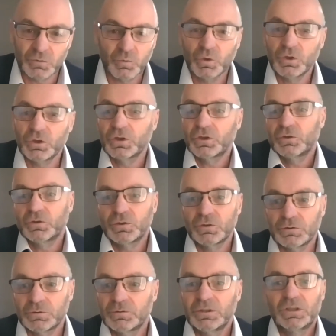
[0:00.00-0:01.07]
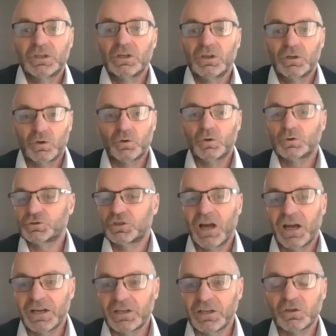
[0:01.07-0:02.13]
work or or
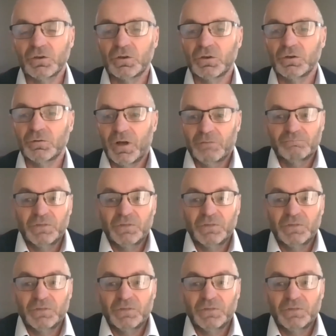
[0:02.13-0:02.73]
training, or